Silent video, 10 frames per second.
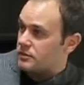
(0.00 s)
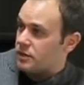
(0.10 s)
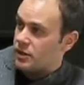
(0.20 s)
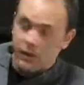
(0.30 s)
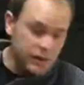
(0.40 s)

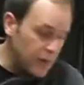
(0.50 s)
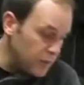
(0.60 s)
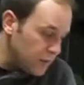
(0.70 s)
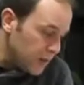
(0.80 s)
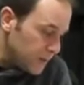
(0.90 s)
at that
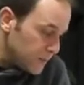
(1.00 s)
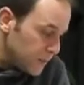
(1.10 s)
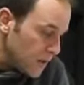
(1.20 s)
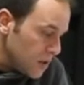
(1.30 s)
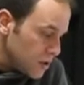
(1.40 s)
point.
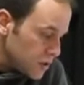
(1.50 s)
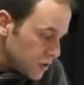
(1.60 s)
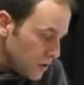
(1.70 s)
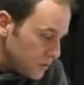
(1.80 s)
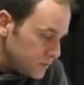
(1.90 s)

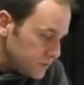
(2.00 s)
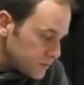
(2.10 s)
So